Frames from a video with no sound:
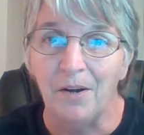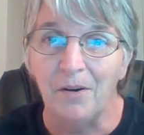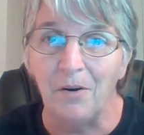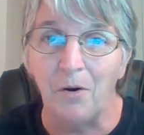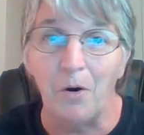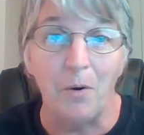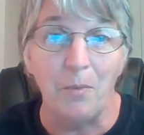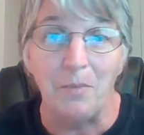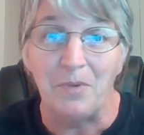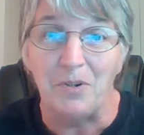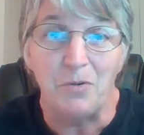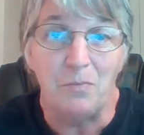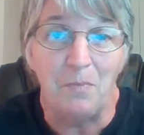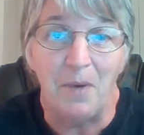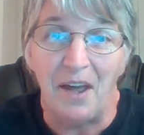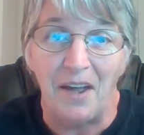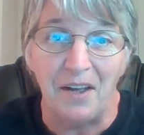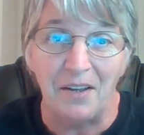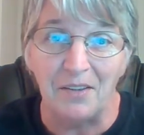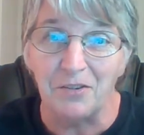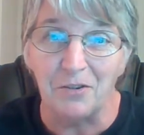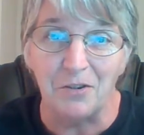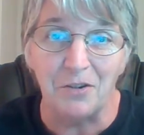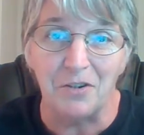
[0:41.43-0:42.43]
garbage
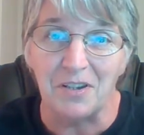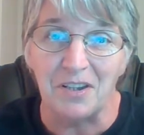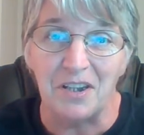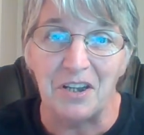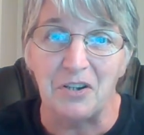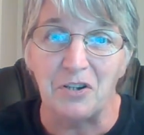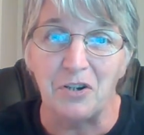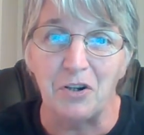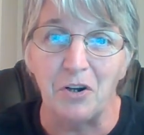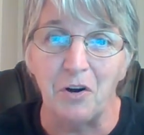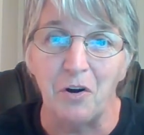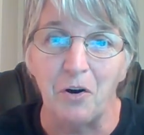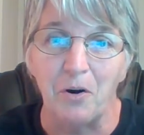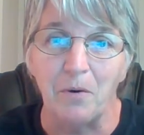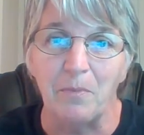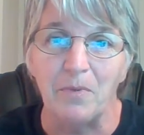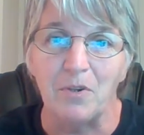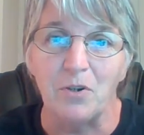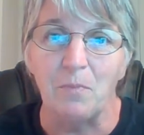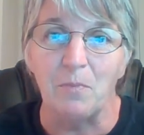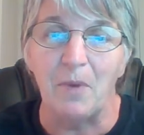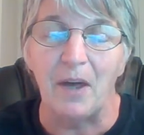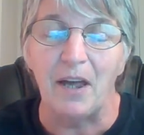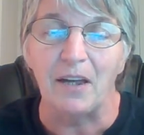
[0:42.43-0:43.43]
bags, just kitchen
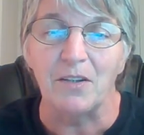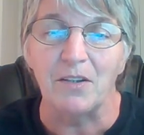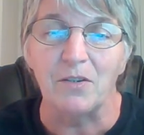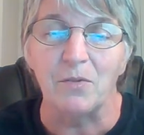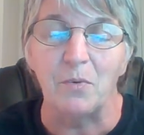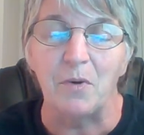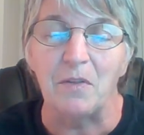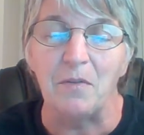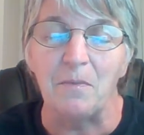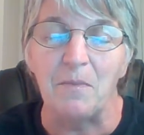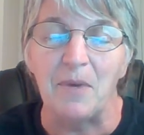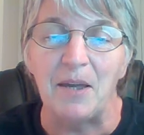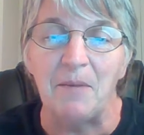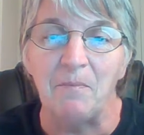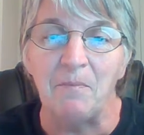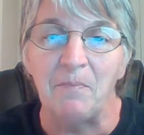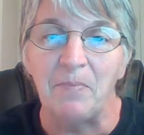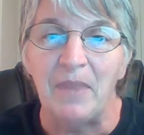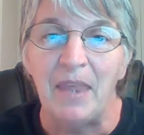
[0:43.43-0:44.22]
garbage bags with me.